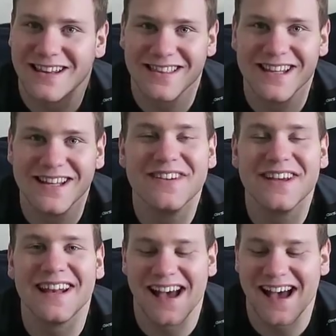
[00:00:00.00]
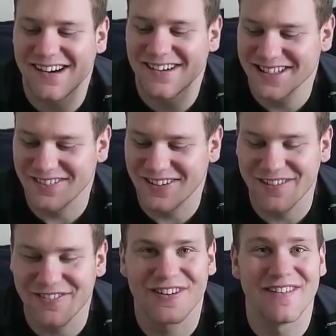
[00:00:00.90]
living in a house. I'm
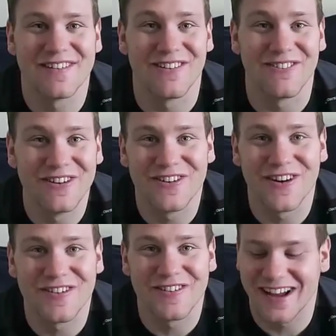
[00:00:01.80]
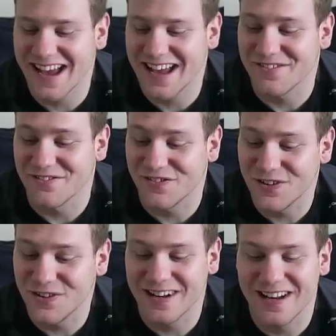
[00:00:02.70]
grateful for having a roof over my head and
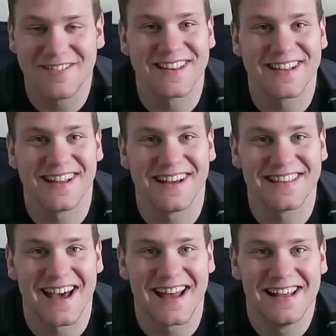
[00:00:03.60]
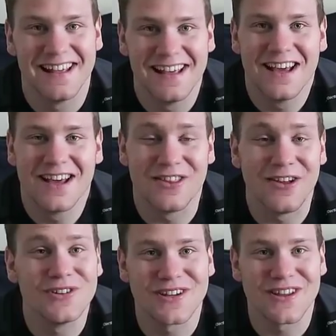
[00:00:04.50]
food and everything like that.
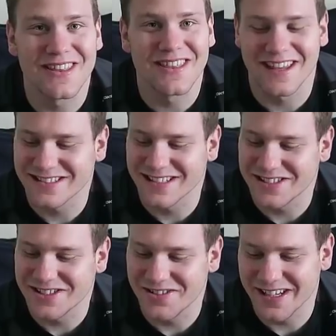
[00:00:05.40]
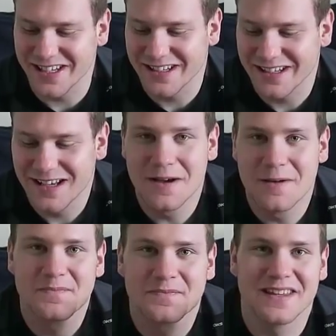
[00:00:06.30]
Those are the things that you need.
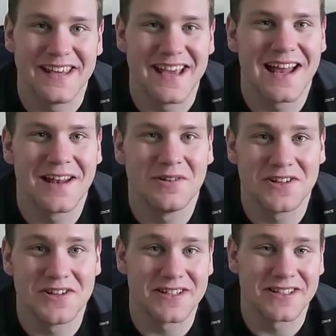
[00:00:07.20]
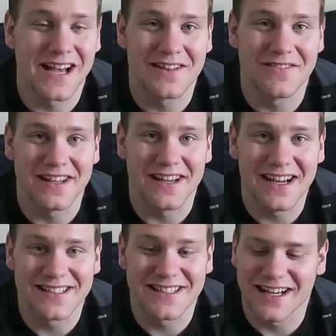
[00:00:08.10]
The animals are just kind of the
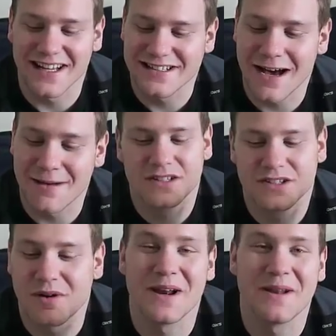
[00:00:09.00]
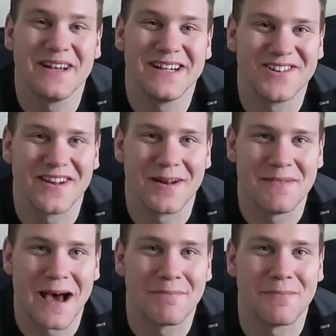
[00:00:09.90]
icing on top. So I want to make sure that I'm
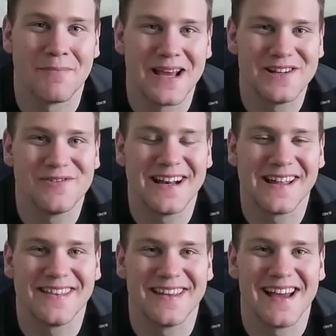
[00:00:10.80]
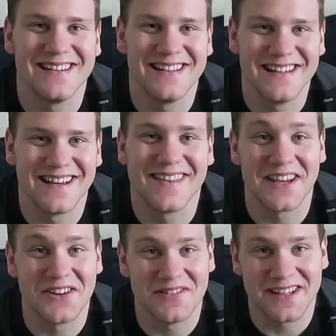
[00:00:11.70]
not perpetuating the idea
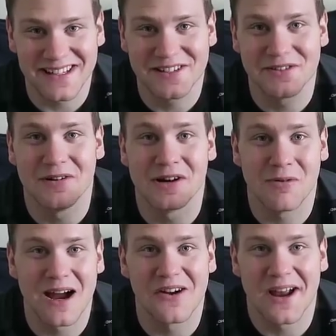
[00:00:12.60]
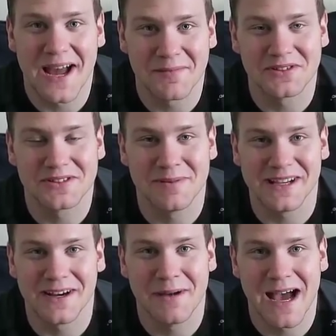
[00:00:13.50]
that you need to acquire animals to
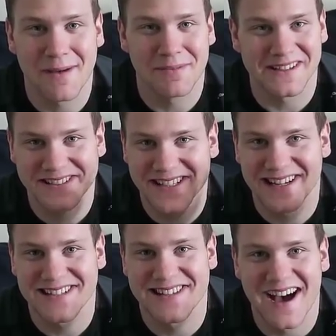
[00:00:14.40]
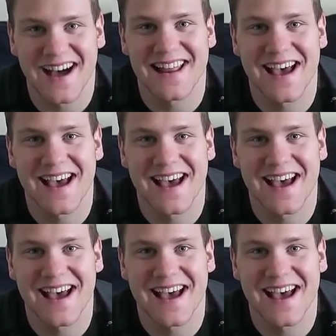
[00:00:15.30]
become happy, because that is not